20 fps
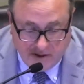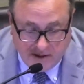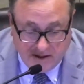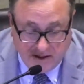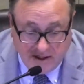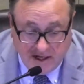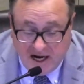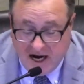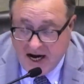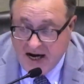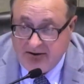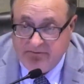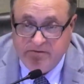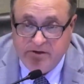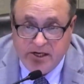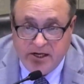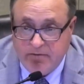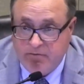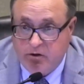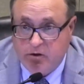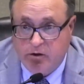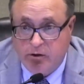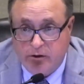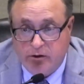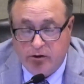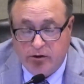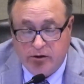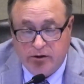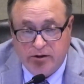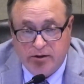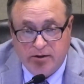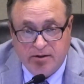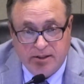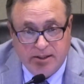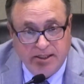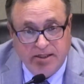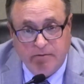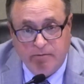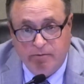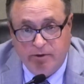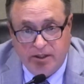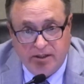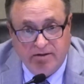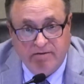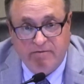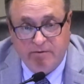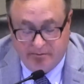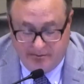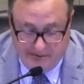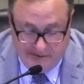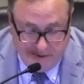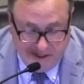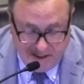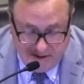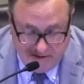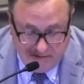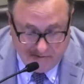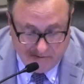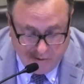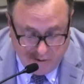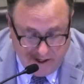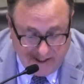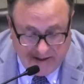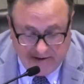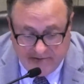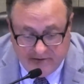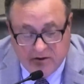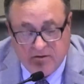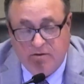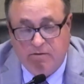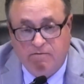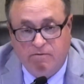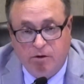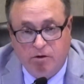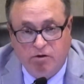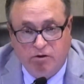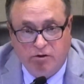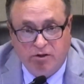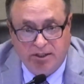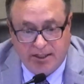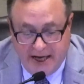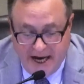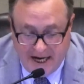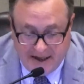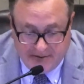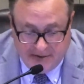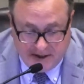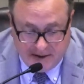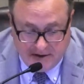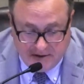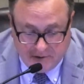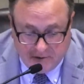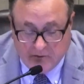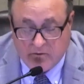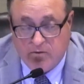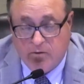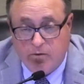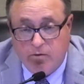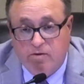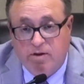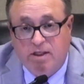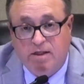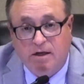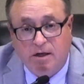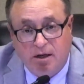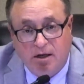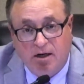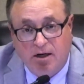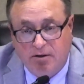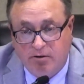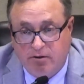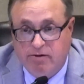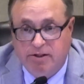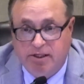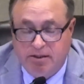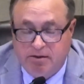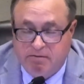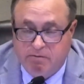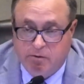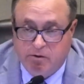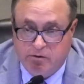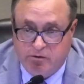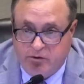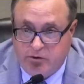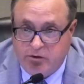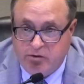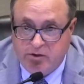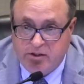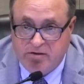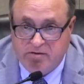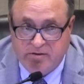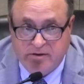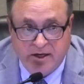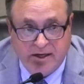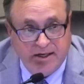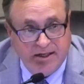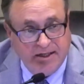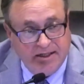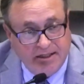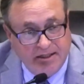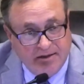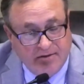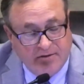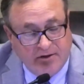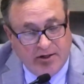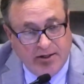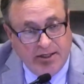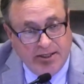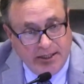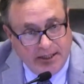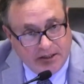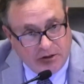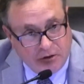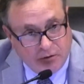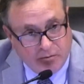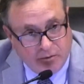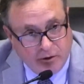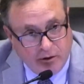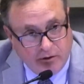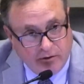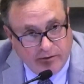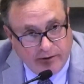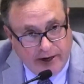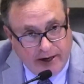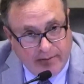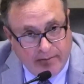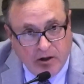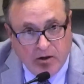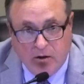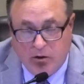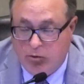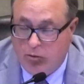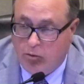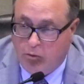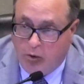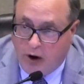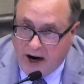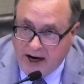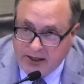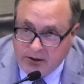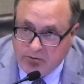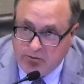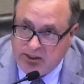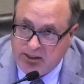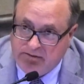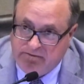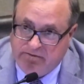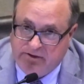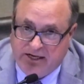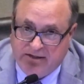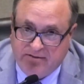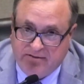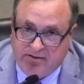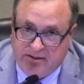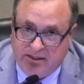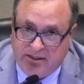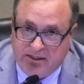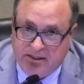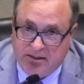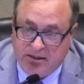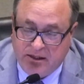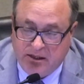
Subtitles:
I've never heard get rid of Buena Vista Virtual Academy because there's only 184 students. It's a niche program. Why do we invest in it?